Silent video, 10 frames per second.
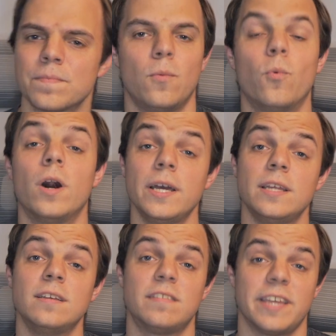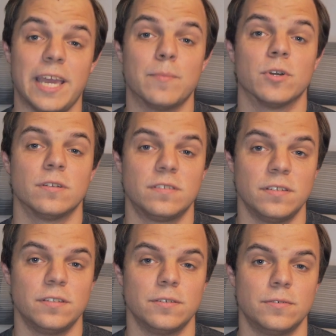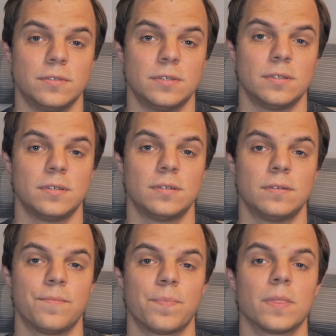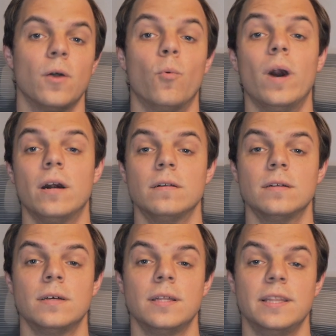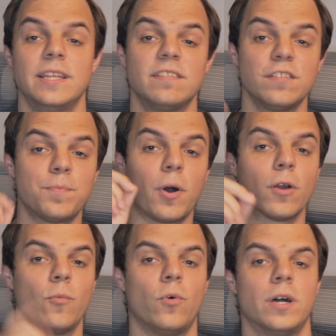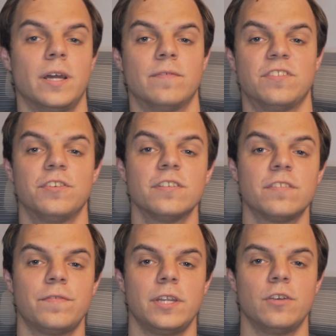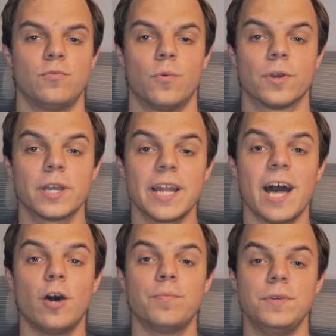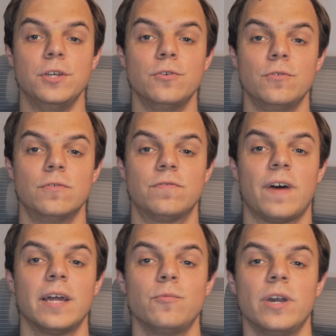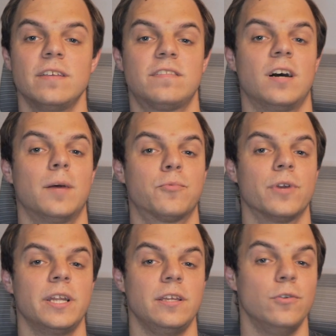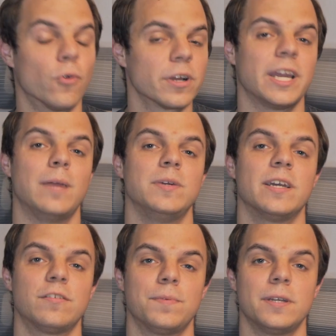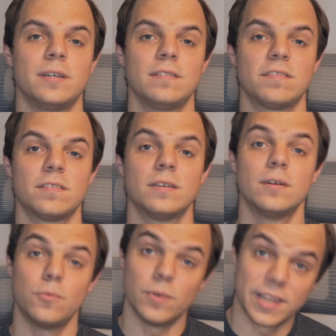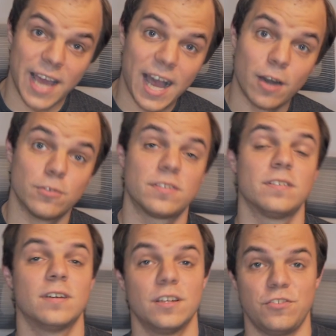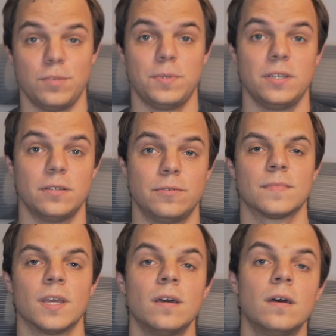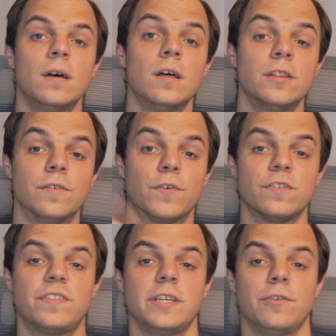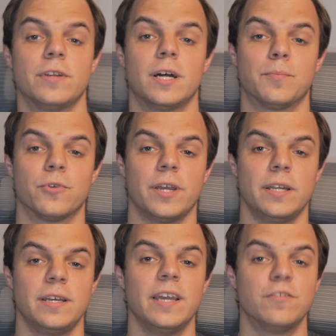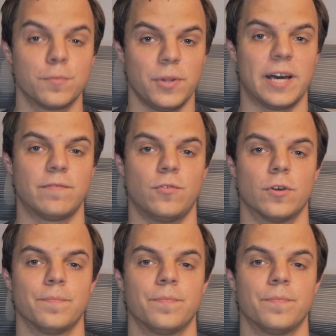What is a gamer to do? Well, this is part one of a series of videos where we're going to help you find ways to upgrade your gaming experience without a GPU. The first thing you can upgrade is your platform.